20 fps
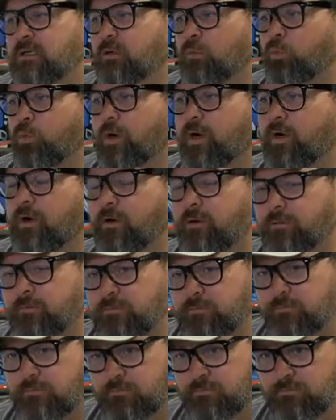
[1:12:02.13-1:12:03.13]
where
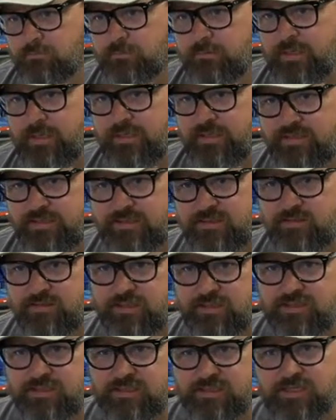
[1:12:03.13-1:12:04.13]

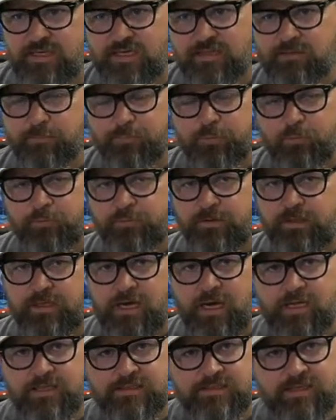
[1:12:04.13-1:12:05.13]
this is like the proof of
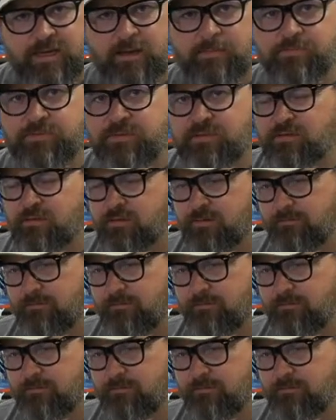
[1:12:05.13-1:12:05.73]
concept,